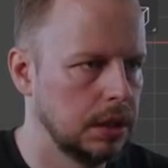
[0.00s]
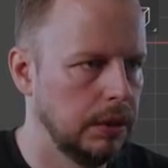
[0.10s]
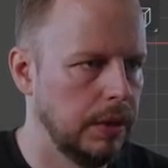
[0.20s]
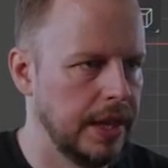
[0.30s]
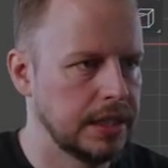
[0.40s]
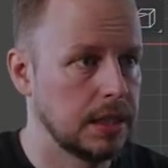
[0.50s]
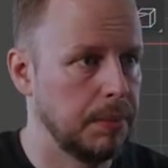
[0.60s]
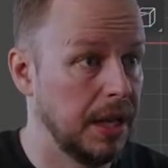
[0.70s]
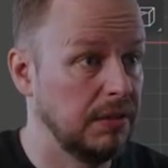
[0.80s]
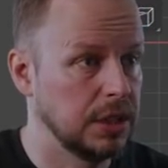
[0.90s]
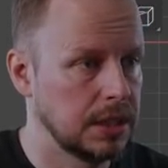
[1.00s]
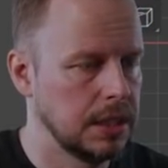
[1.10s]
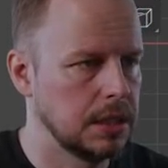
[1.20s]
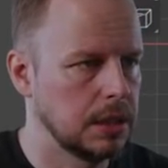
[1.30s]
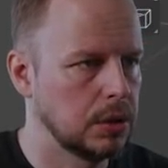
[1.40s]
Oh, well, that's the pelvis.
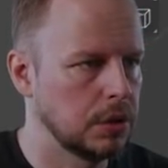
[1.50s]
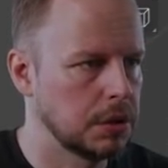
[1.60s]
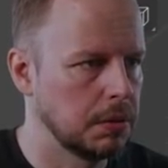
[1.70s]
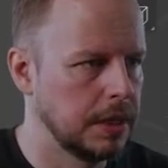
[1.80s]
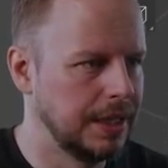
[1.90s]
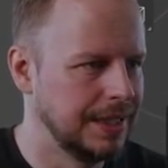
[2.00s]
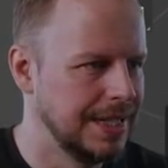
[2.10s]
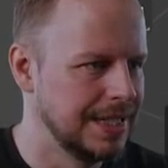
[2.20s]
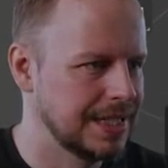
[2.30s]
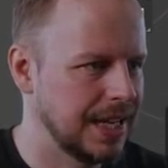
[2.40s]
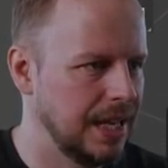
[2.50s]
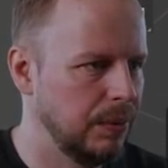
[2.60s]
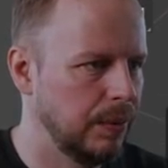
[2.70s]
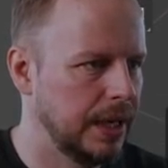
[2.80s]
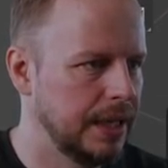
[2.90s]
This is the torso. Scale
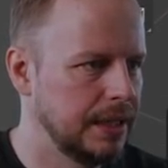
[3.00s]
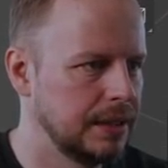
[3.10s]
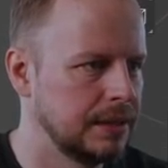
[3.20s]
Y.